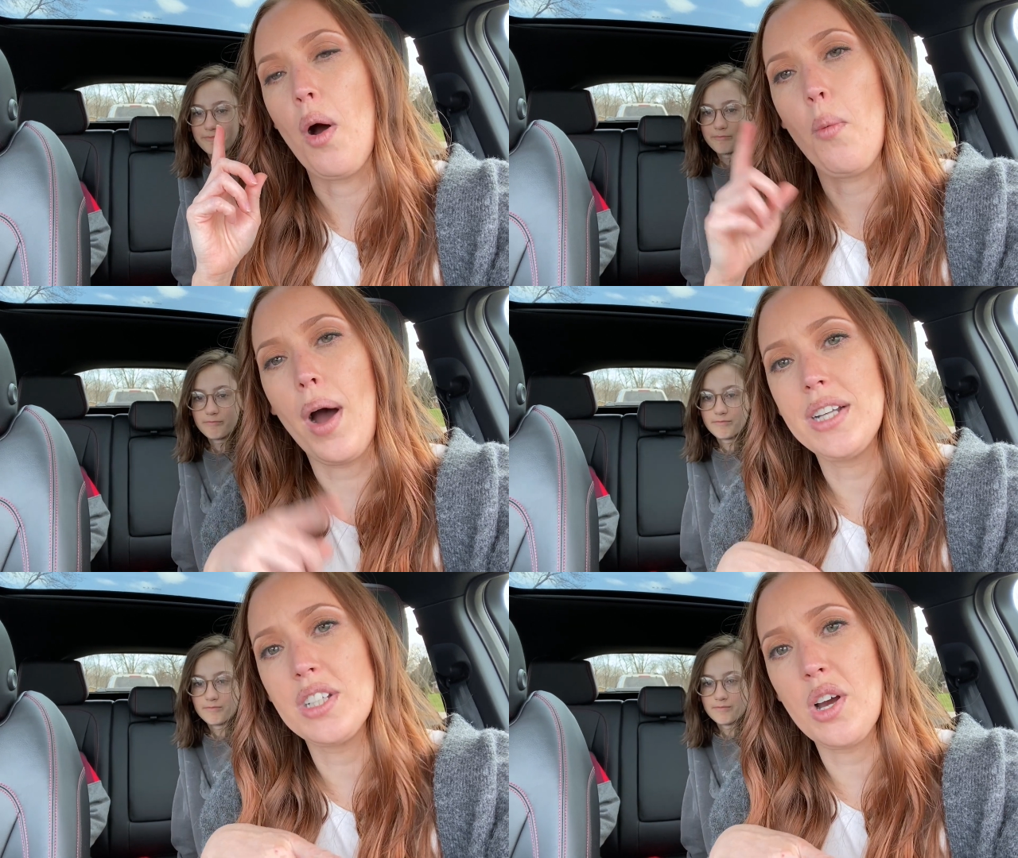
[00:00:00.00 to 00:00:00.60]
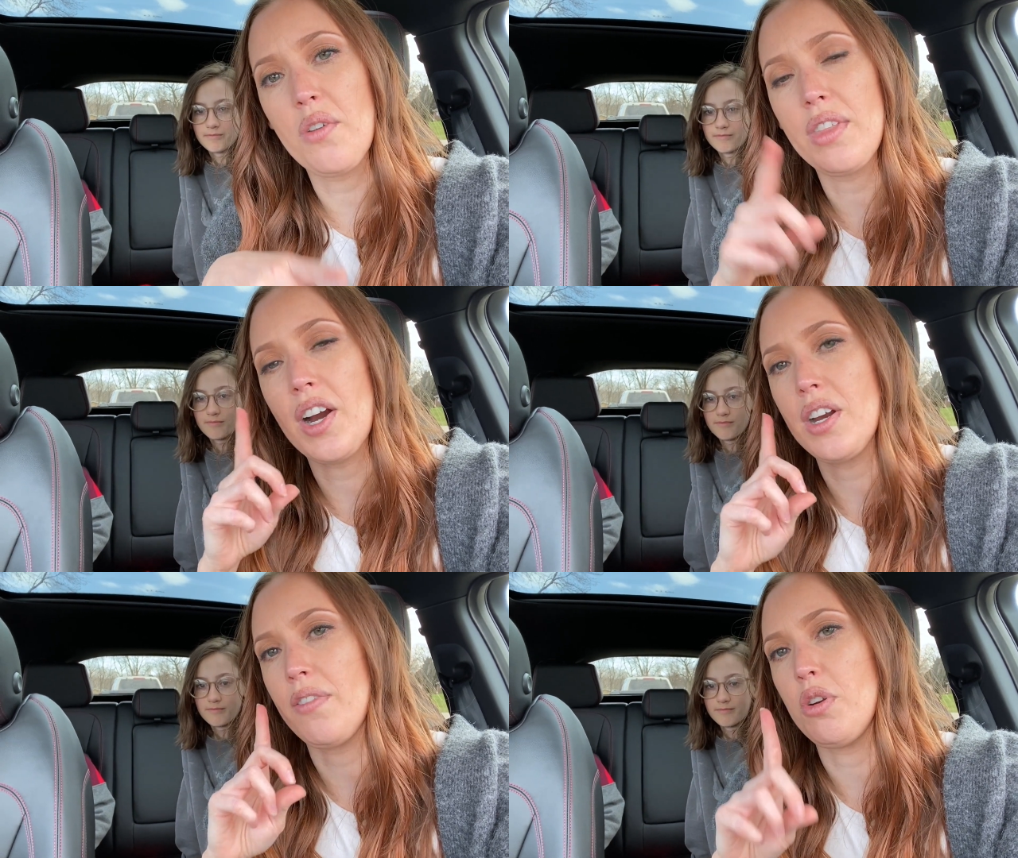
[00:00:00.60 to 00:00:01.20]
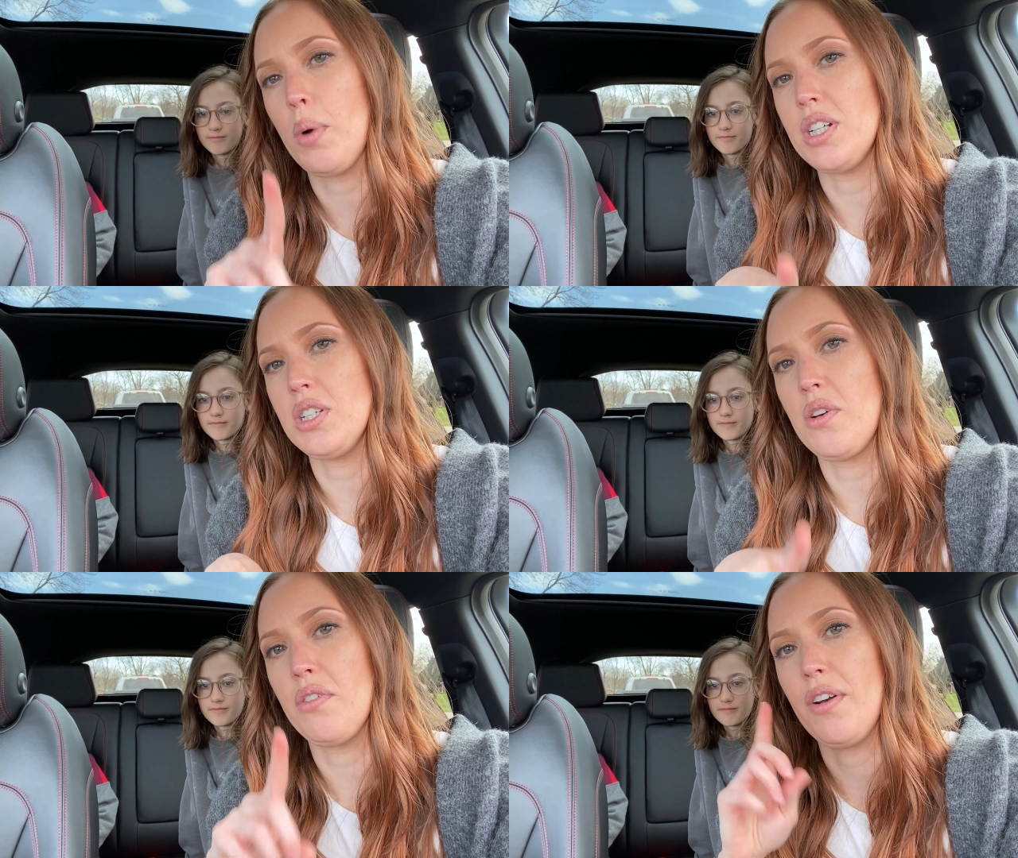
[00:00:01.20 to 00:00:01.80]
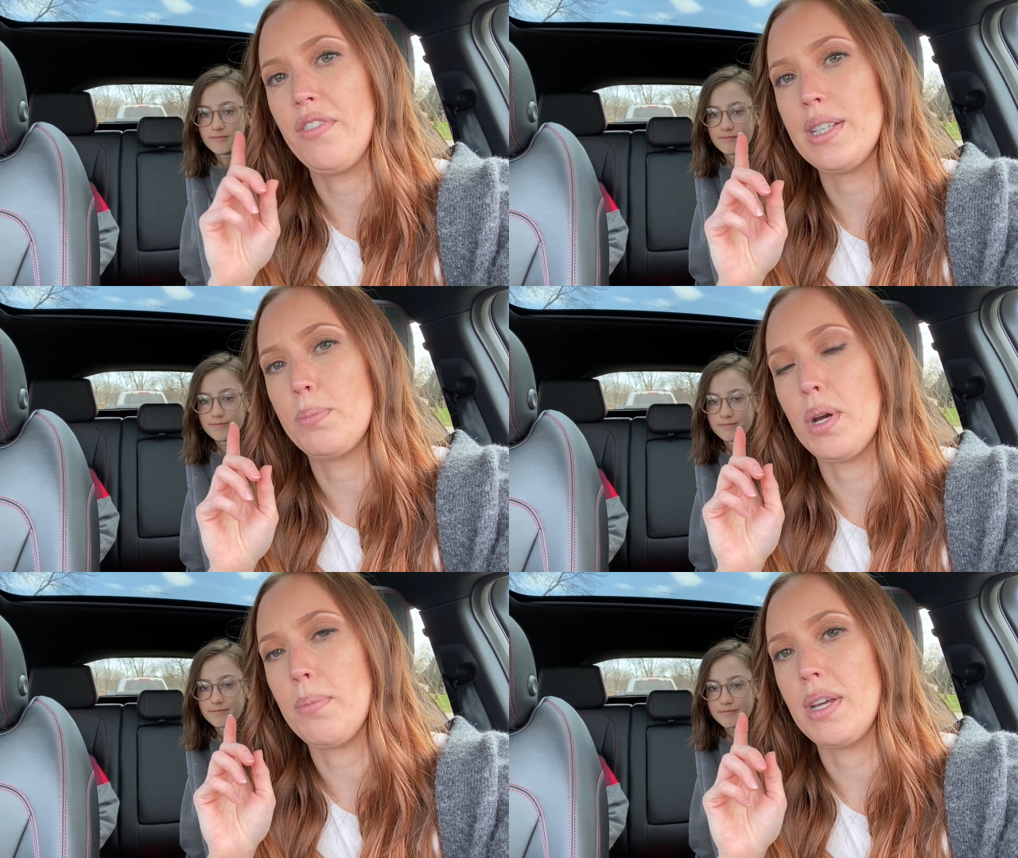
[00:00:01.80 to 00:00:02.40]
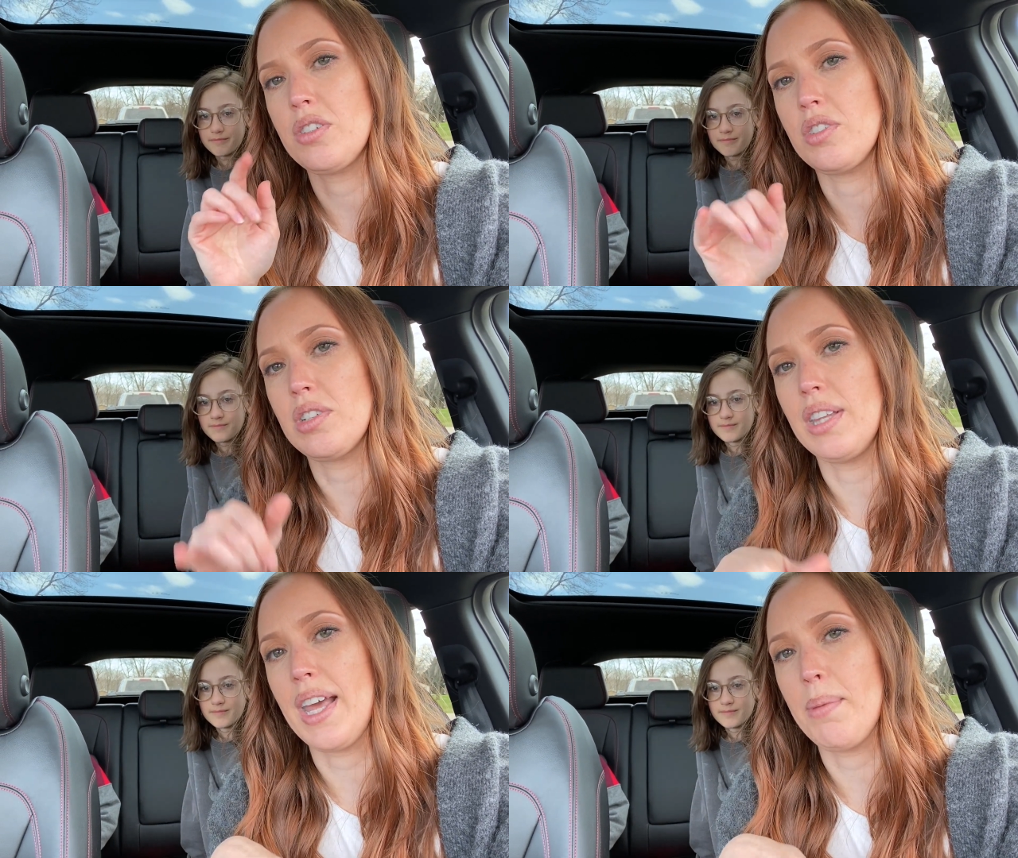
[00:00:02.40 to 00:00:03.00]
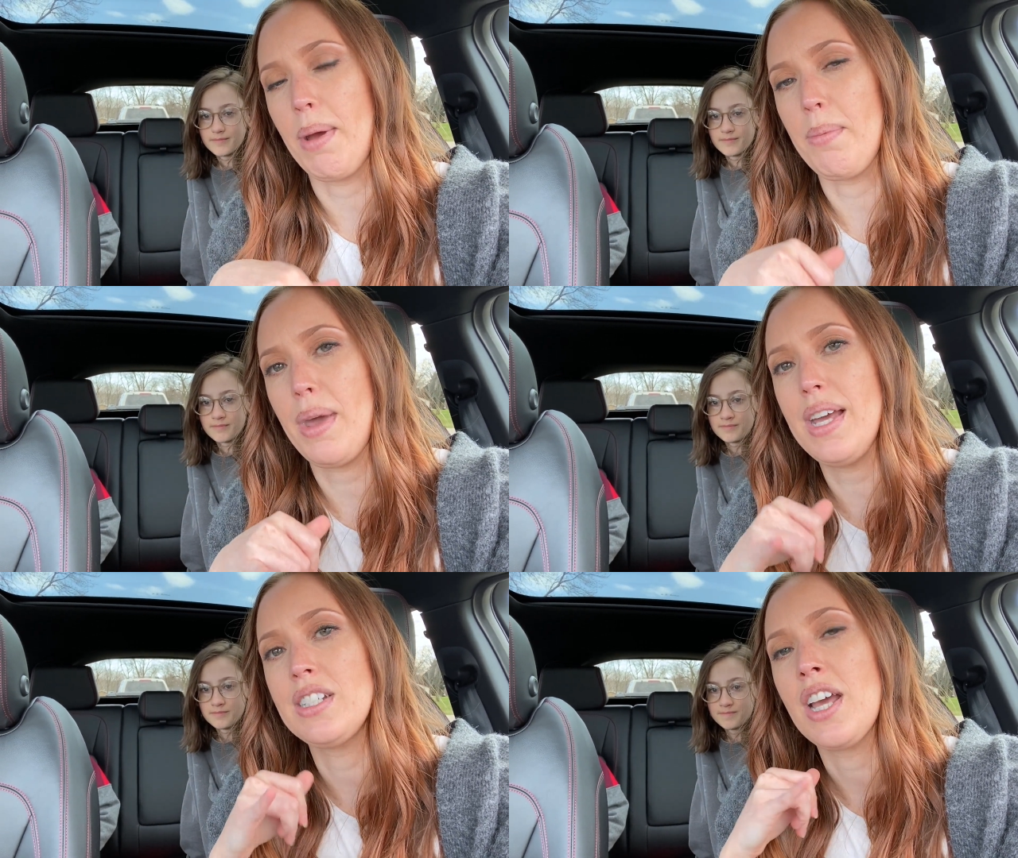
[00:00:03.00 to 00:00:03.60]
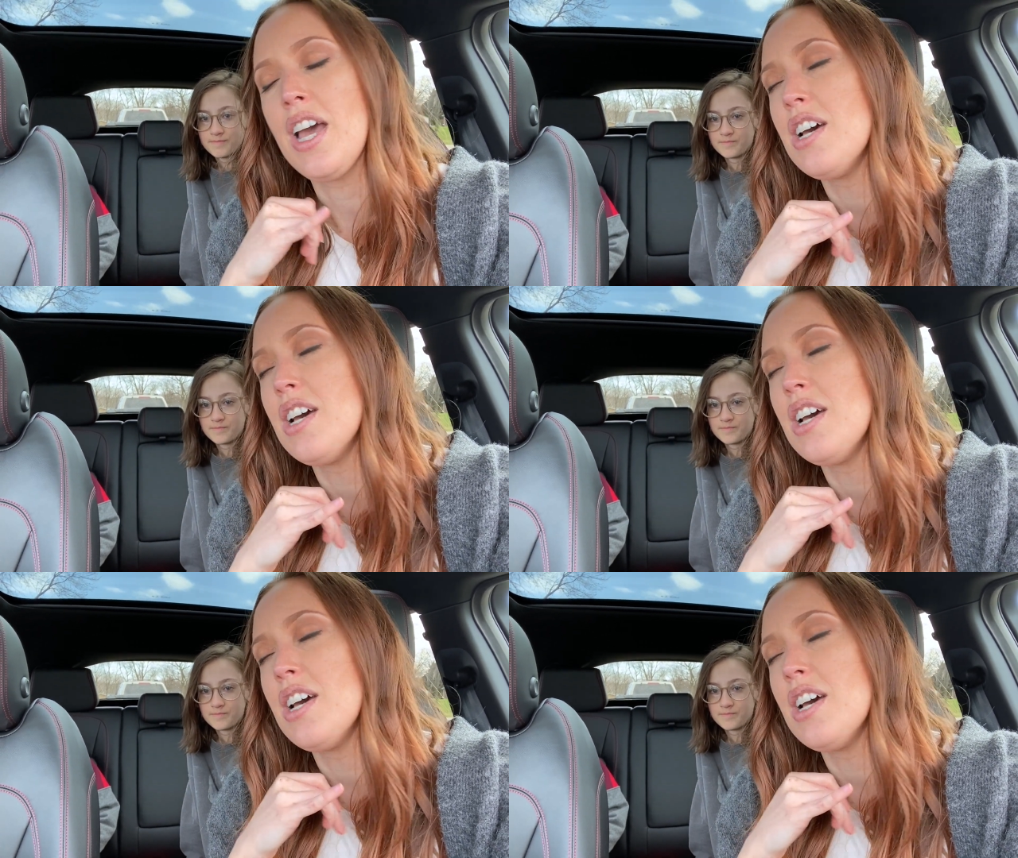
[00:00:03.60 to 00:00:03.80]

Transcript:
Speaker 1: watching over there, and if you're watching over on Facebook, make sure to like my page